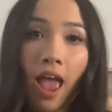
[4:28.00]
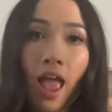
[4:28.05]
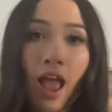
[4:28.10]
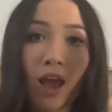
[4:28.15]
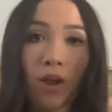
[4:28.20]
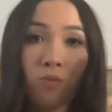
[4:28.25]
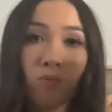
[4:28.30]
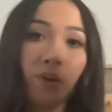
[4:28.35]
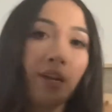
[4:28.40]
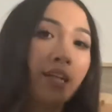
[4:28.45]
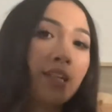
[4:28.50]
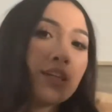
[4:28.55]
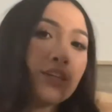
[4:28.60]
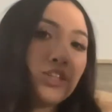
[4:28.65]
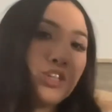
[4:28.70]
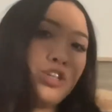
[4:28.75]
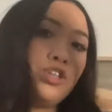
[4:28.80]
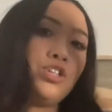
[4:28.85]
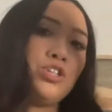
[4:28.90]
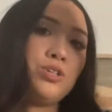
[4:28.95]
and what I like
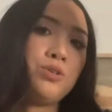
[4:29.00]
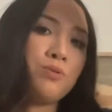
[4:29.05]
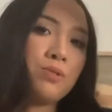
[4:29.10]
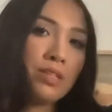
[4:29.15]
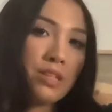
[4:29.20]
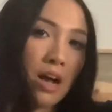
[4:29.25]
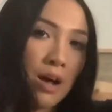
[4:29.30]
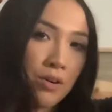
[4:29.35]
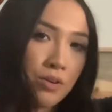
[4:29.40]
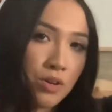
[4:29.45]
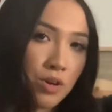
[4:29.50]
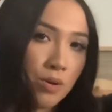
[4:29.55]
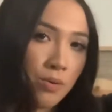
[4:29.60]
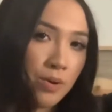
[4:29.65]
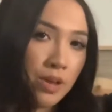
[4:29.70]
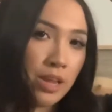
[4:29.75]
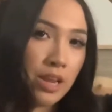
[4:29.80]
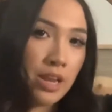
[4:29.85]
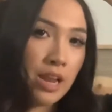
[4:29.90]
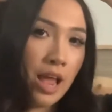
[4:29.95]
to do is I'll go
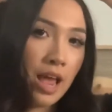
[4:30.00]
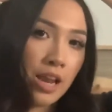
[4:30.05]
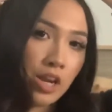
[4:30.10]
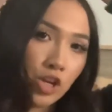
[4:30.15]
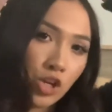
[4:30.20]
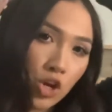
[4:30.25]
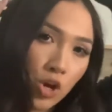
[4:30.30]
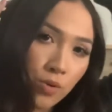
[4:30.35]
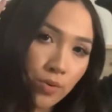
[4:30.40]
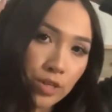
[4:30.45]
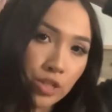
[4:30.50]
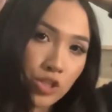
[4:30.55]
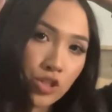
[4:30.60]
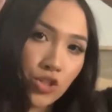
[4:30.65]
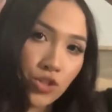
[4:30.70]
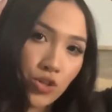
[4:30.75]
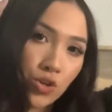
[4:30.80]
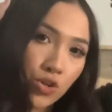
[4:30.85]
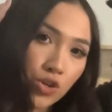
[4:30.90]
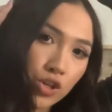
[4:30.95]
in and go in
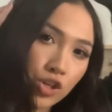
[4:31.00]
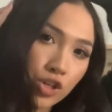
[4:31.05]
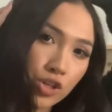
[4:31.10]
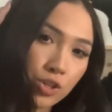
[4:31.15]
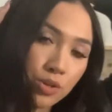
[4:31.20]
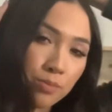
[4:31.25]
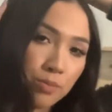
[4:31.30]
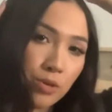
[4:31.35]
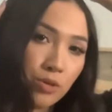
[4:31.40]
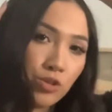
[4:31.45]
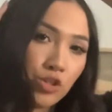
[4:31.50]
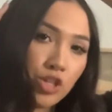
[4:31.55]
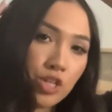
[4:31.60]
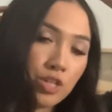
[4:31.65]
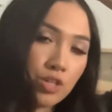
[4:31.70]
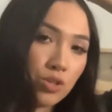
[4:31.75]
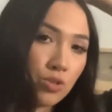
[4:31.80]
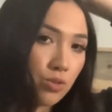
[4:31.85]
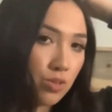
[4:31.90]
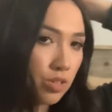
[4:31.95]
circular
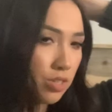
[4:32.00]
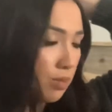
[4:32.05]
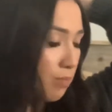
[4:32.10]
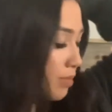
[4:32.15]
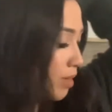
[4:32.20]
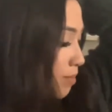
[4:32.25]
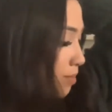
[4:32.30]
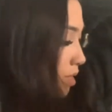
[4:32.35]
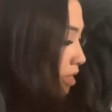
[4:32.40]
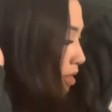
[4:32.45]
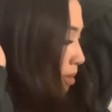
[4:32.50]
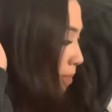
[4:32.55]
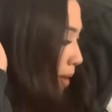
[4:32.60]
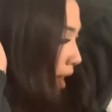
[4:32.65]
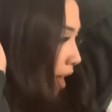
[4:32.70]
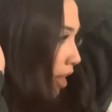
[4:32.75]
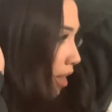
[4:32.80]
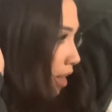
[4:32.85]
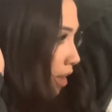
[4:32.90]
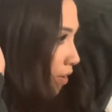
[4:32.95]
motions, or sometimes in the
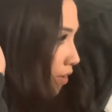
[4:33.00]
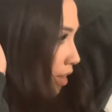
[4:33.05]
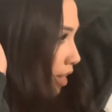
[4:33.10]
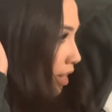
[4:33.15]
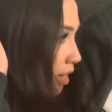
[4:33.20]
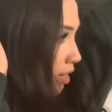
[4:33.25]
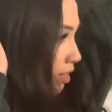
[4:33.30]
back I'll kind of